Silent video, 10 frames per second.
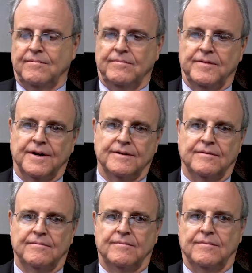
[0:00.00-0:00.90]

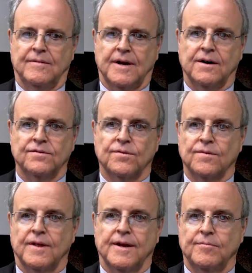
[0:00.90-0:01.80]
done outdoor
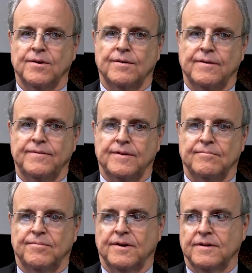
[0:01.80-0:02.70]
labor, if it
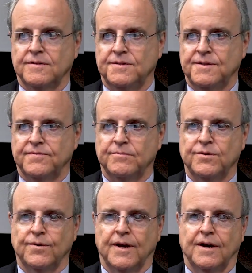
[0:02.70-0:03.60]
precludes you from
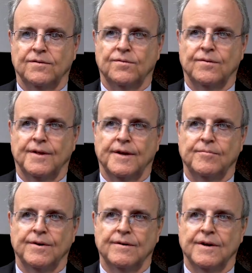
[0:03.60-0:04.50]
doing outdoor
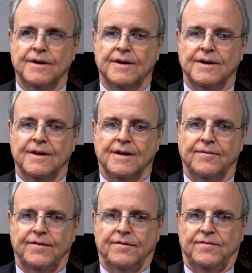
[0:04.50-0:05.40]
labor,
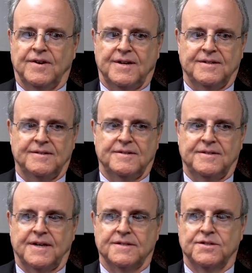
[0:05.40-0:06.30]
if you've done
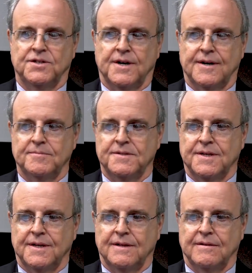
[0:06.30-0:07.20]
desk jobs
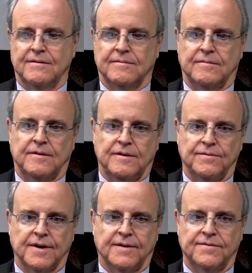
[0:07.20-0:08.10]
and you've
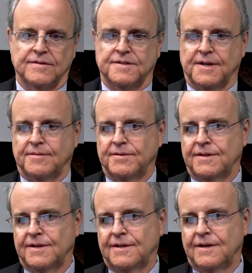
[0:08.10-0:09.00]
got, for
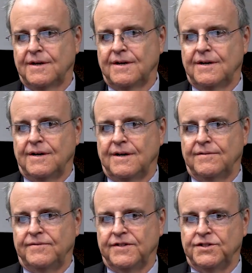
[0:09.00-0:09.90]
example, a
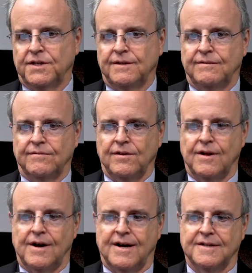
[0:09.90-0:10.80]
vision
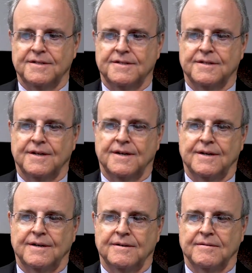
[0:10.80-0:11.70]
loss
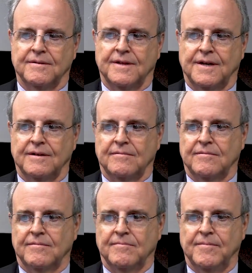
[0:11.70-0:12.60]
that
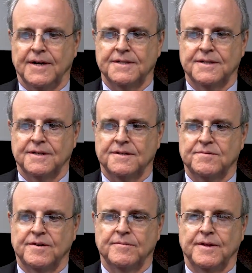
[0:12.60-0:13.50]
makes it
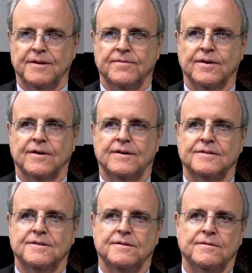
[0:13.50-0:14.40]
extremely difficult
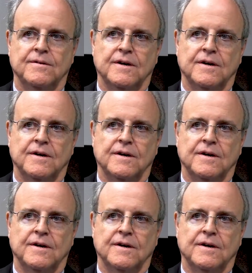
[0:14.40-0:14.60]
to